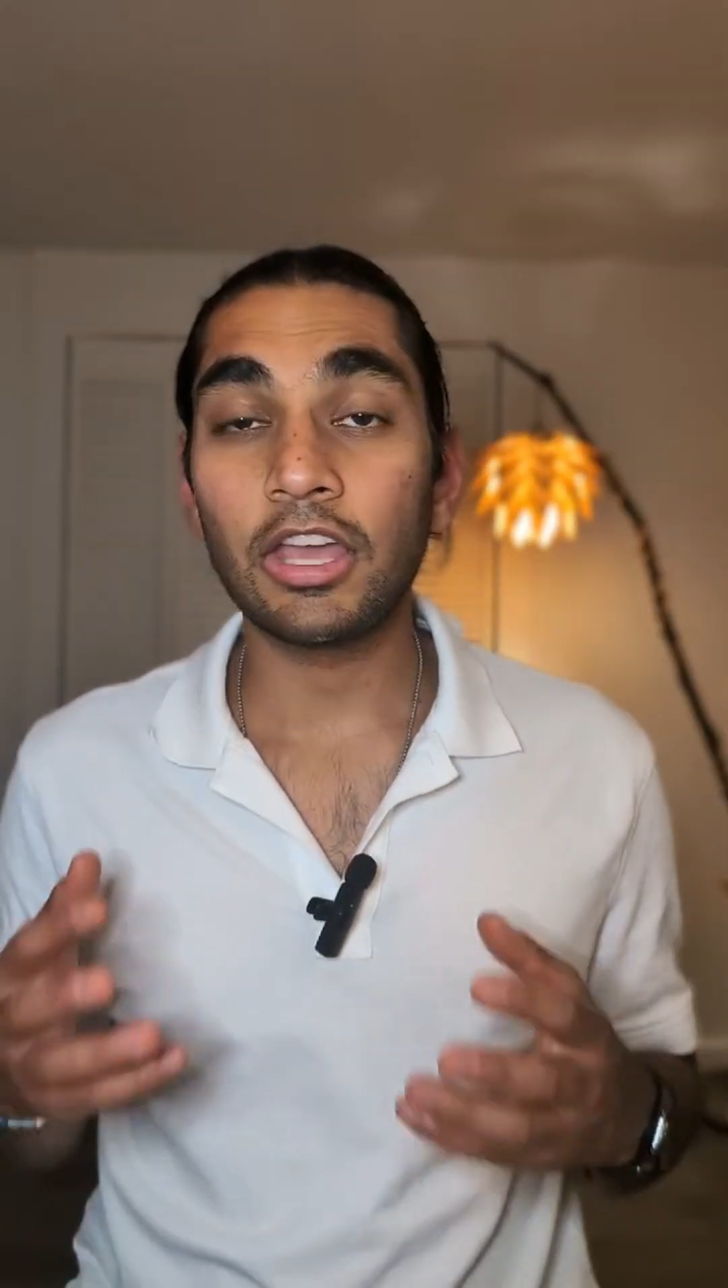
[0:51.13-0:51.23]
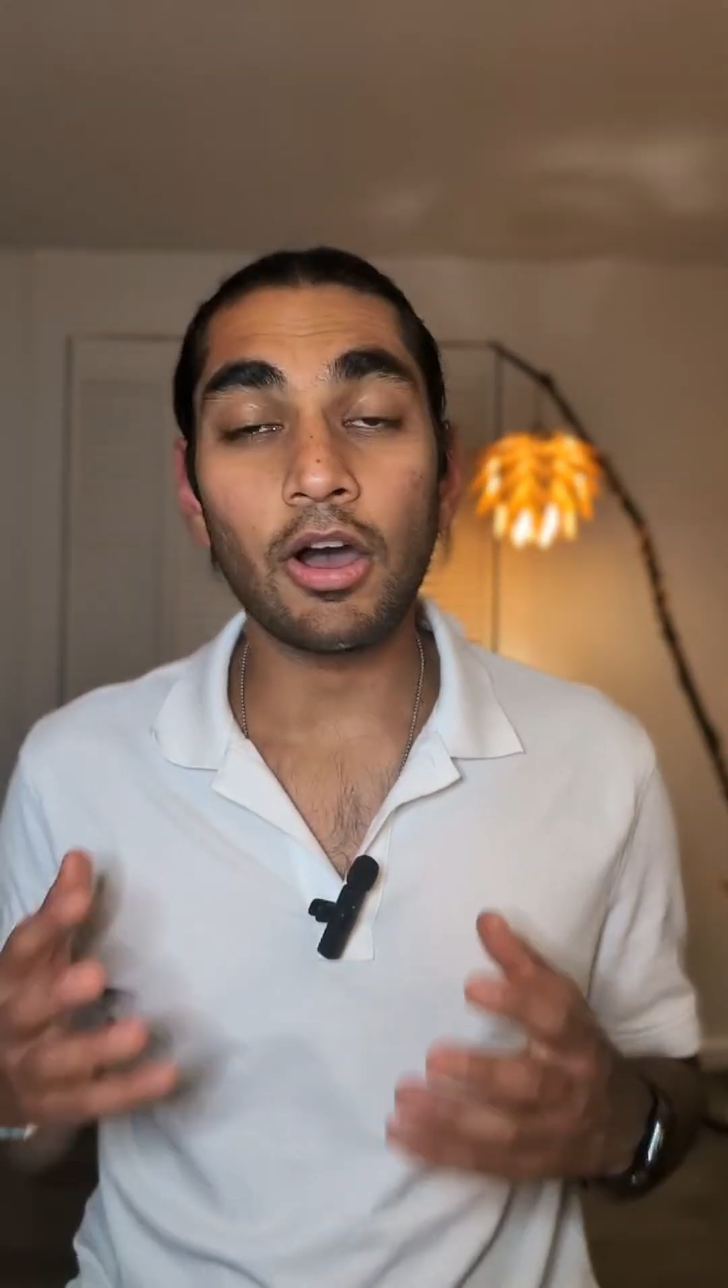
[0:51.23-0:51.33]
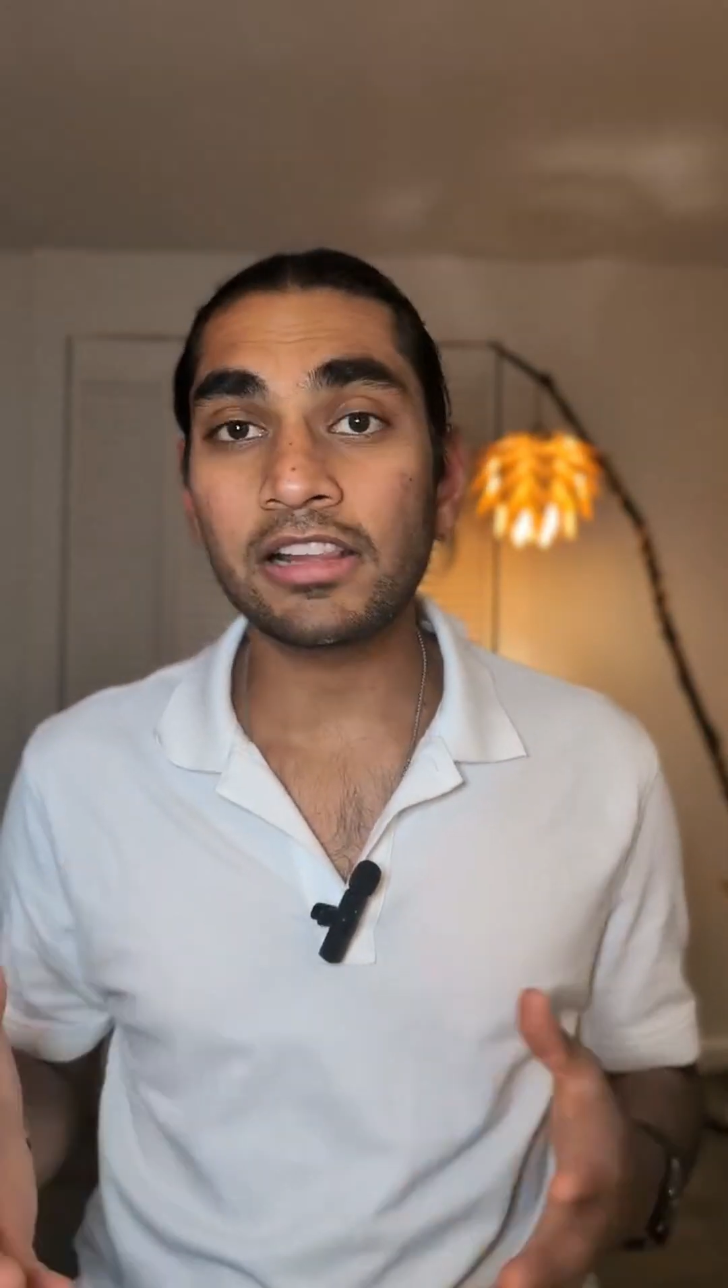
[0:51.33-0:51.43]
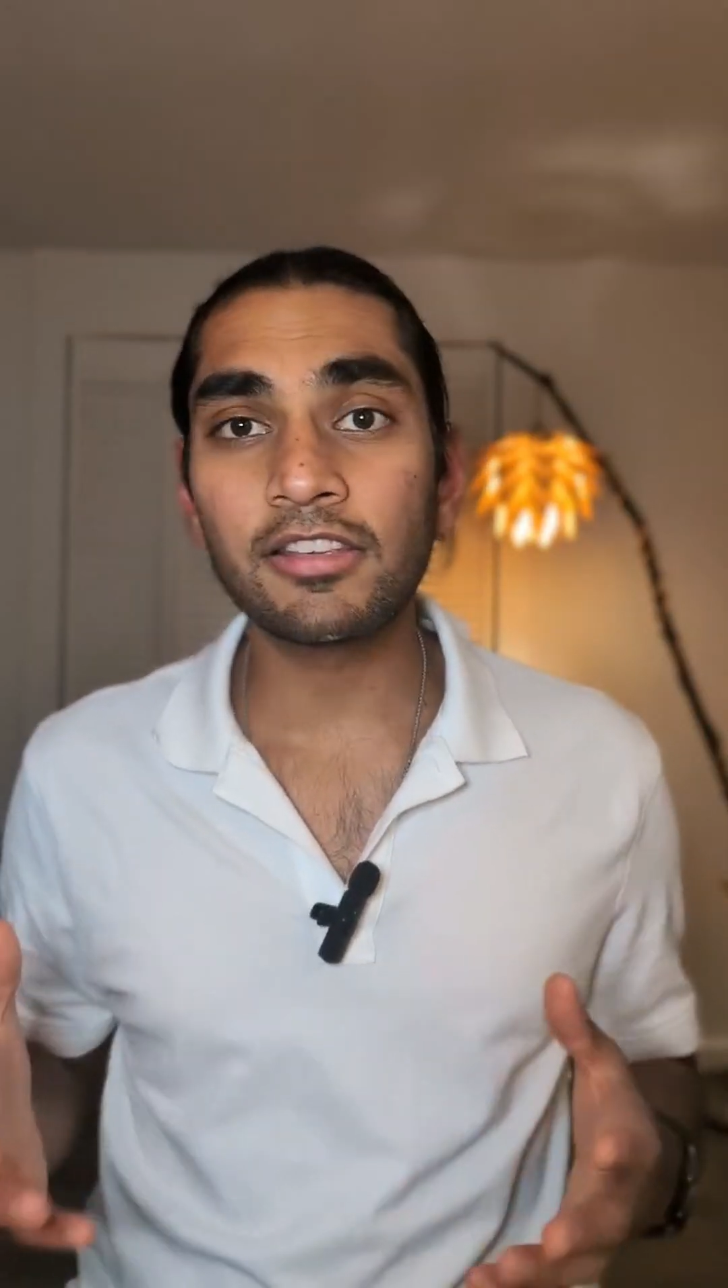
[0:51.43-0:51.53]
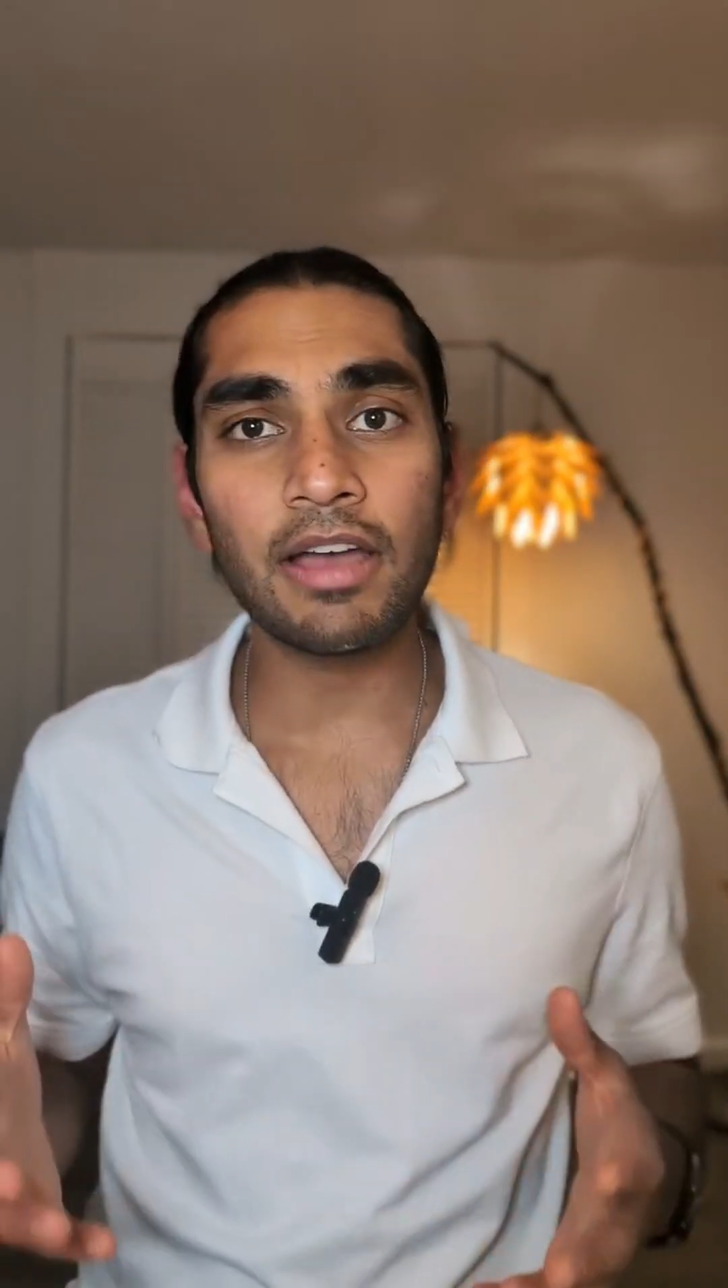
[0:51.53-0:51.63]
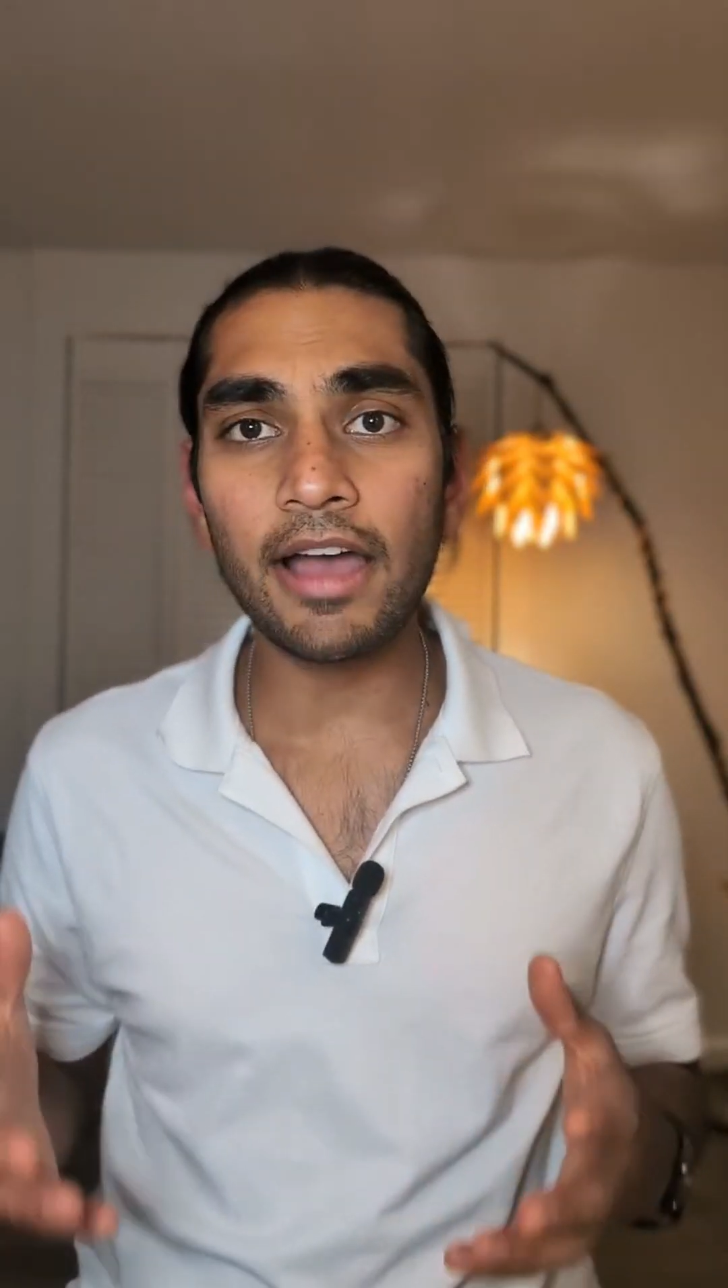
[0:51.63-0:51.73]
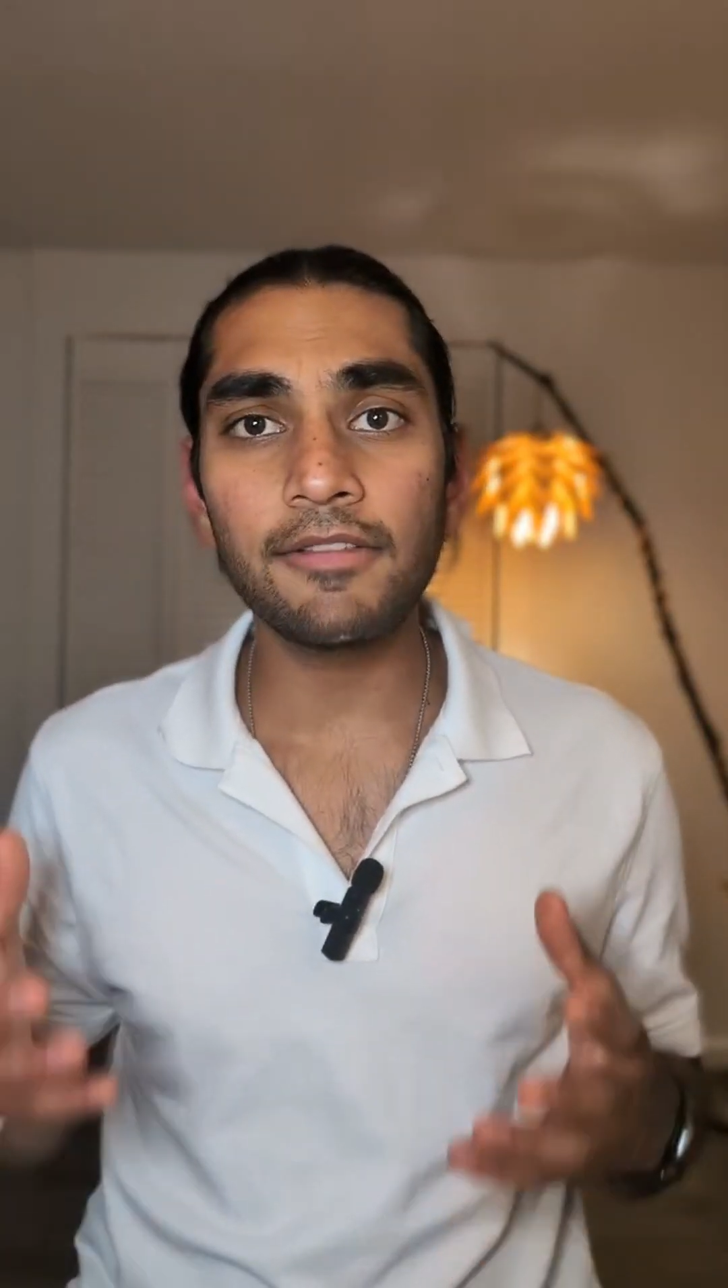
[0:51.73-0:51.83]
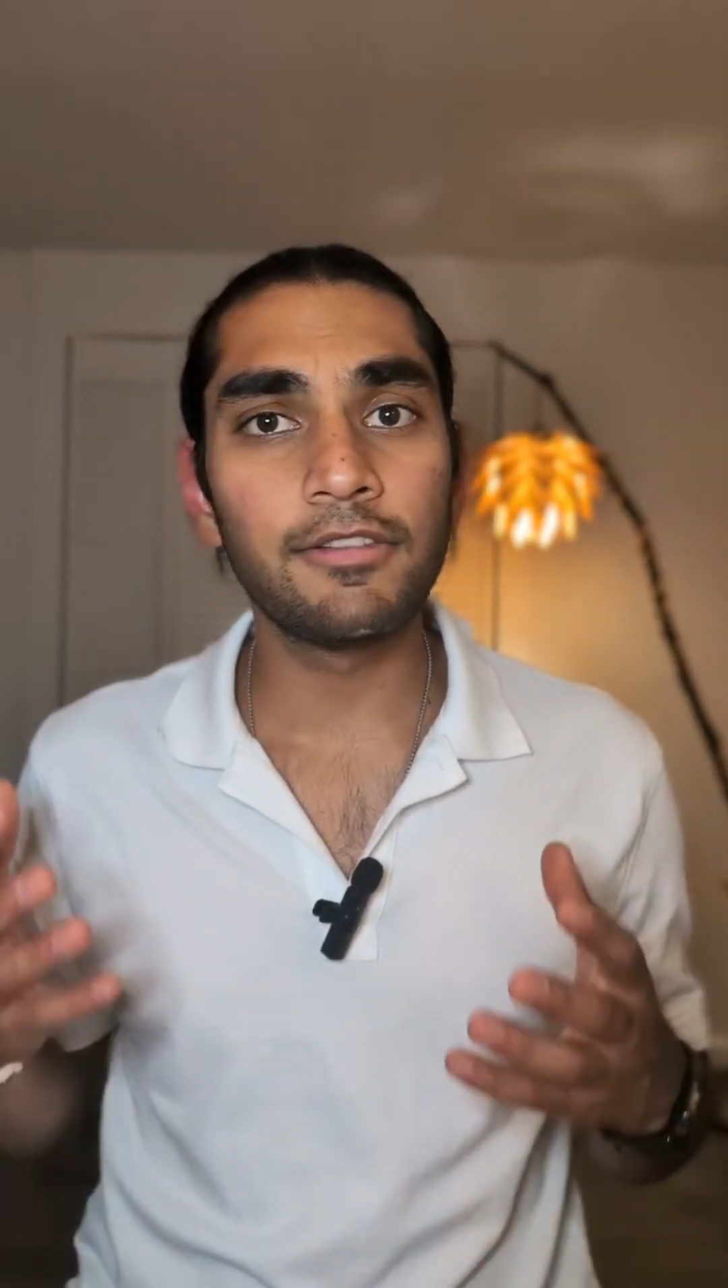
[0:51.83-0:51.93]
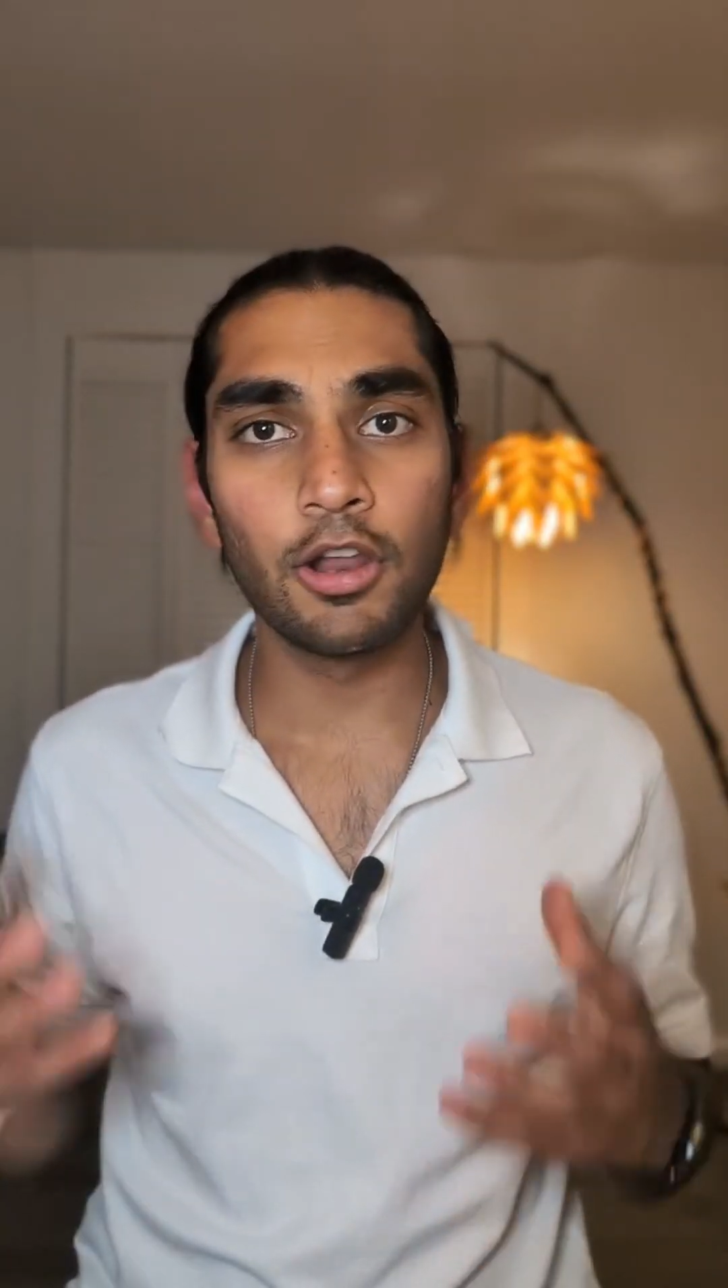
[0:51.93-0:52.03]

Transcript: They also have